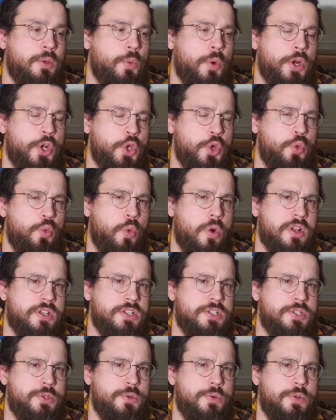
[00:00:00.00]
one who
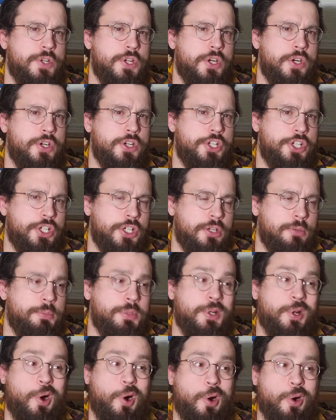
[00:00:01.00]
wants to nurture,
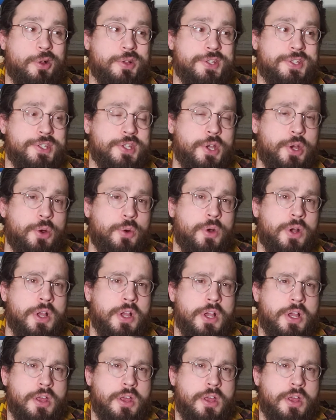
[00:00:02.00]
but also